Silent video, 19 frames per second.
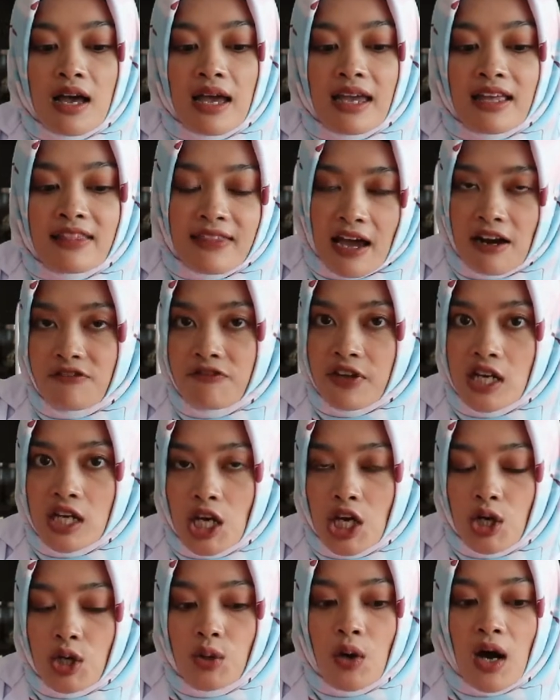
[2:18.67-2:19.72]
In that
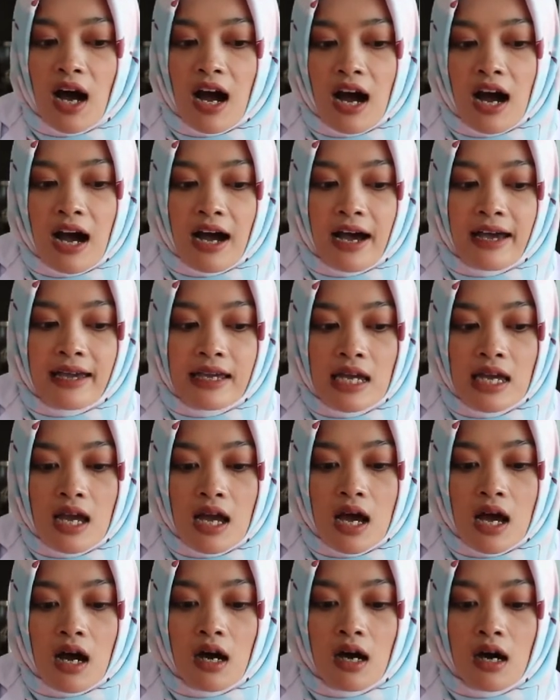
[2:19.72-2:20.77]
video,
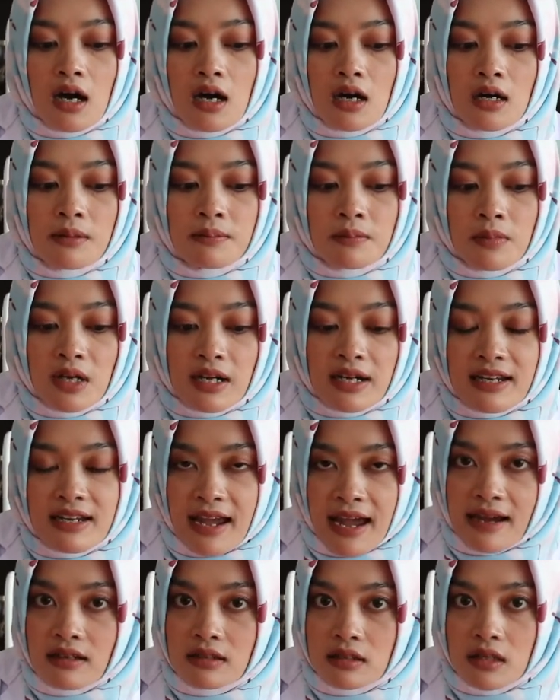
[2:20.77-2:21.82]
I
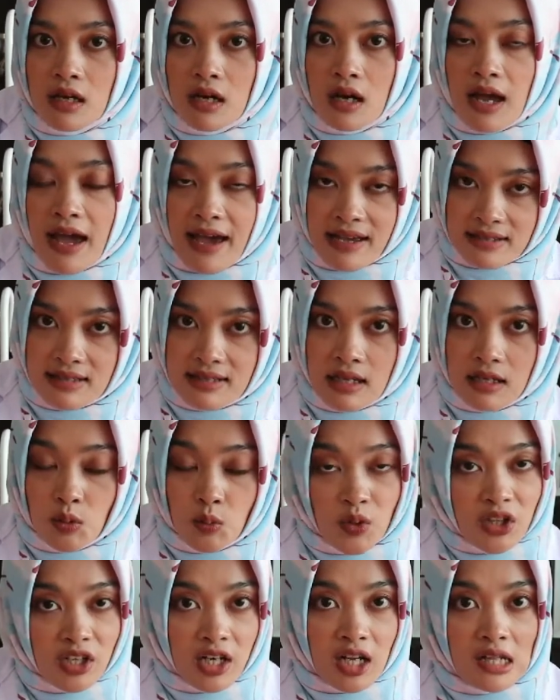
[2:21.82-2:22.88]
react acid
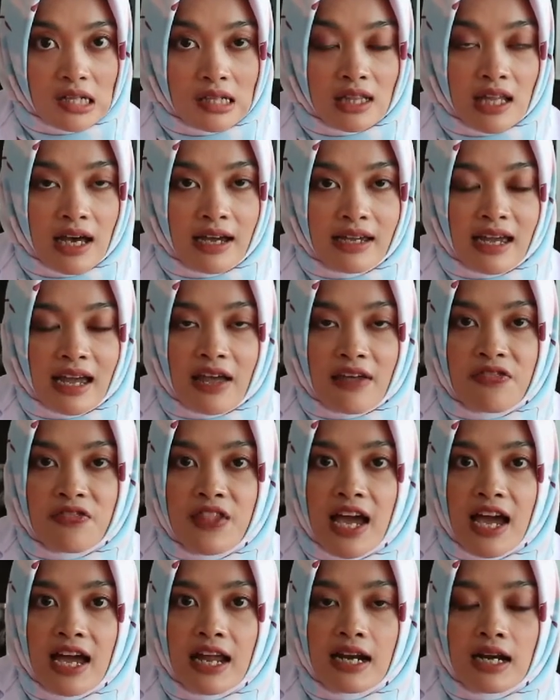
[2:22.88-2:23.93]
with an alkali and
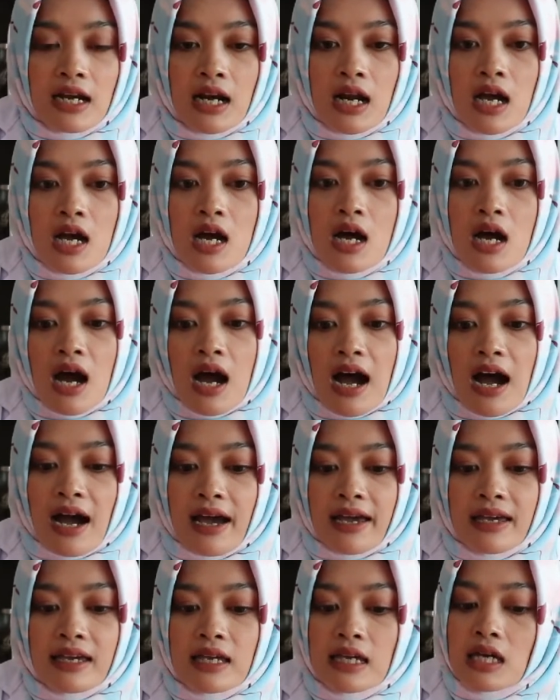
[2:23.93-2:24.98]
then
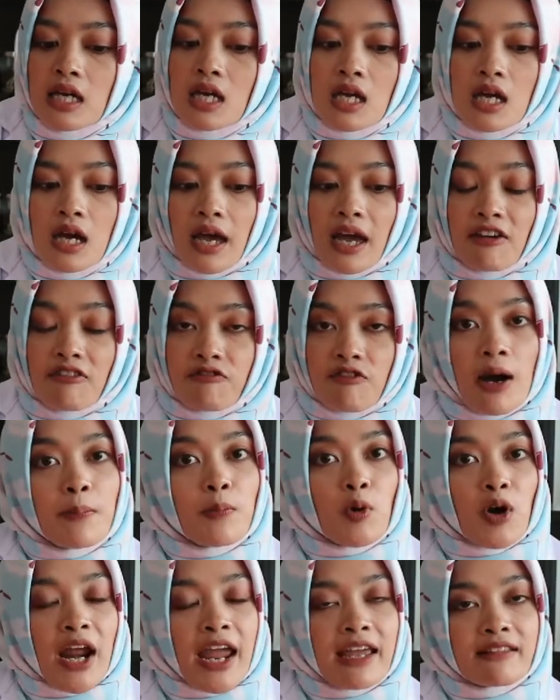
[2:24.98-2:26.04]
I
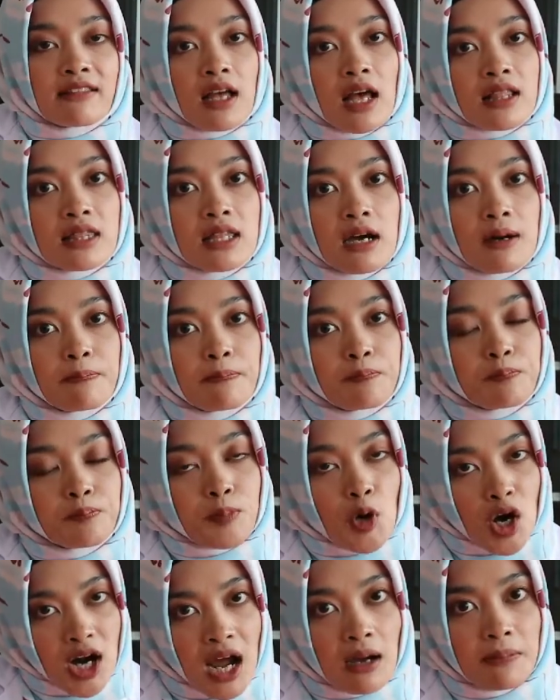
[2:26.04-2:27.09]
evaporate the
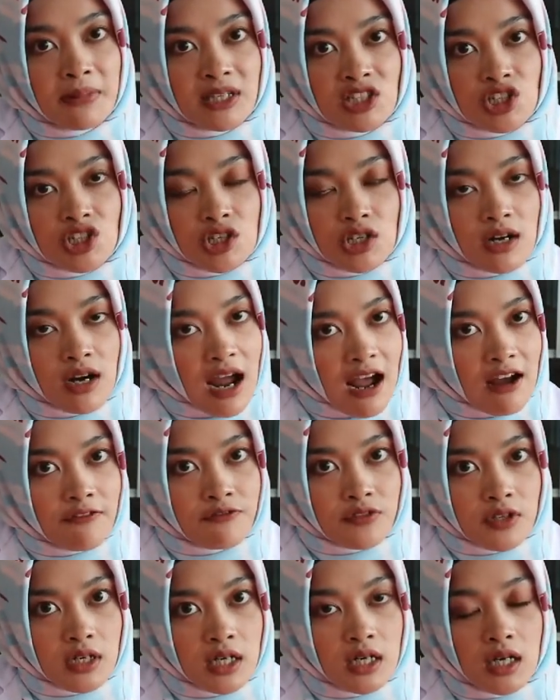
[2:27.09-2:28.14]
product mixture
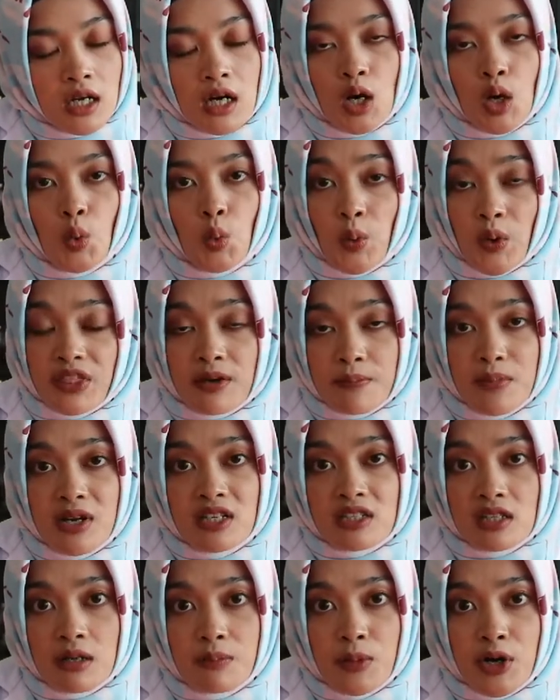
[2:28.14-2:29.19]
after with a
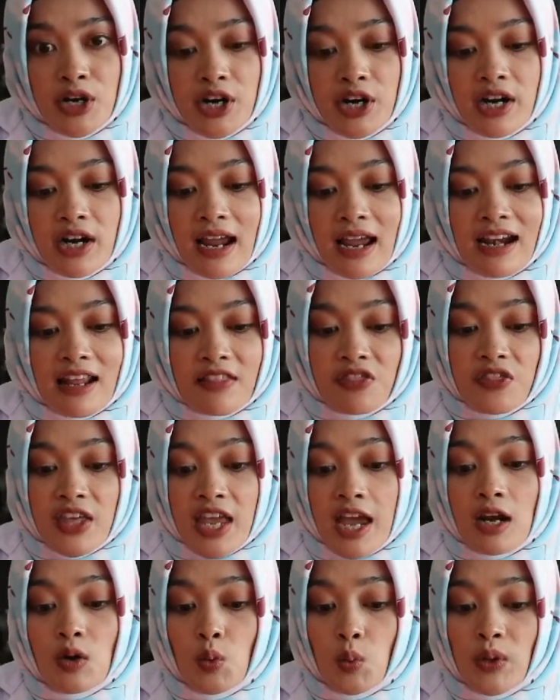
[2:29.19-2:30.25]
Bunsen burner, and at
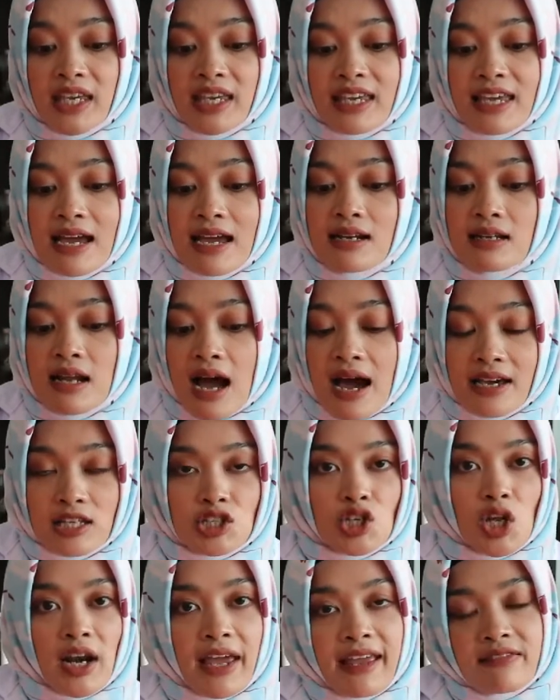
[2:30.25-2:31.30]
the end we can
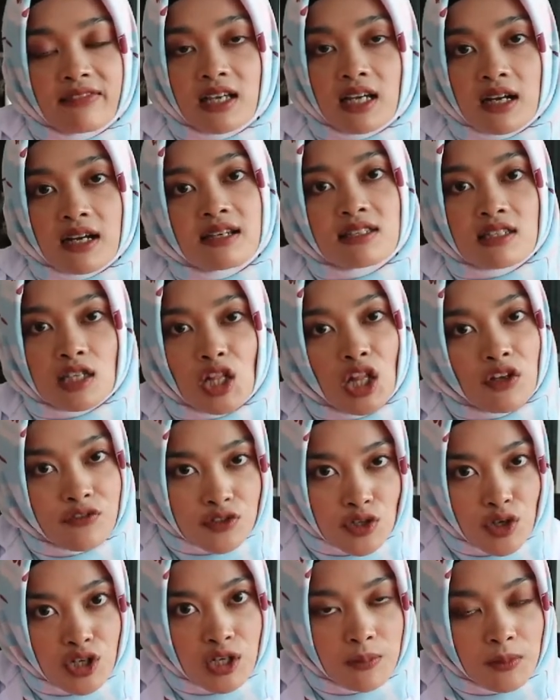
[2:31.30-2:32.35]
isolate the crystal of
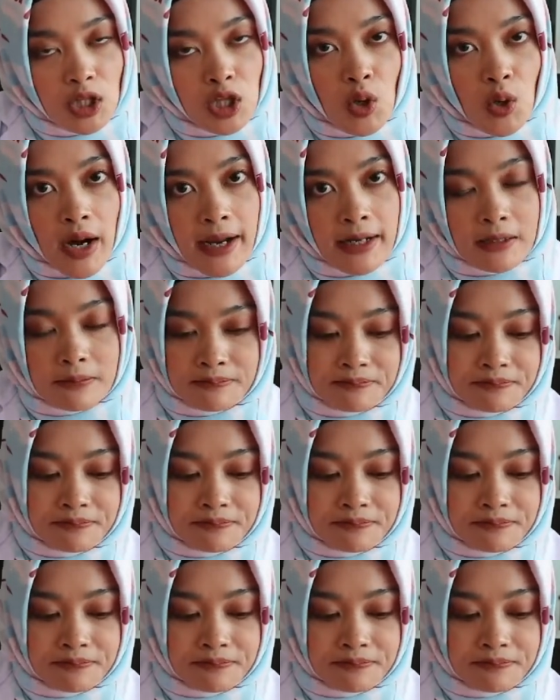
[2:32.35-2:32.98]
sodium chloride.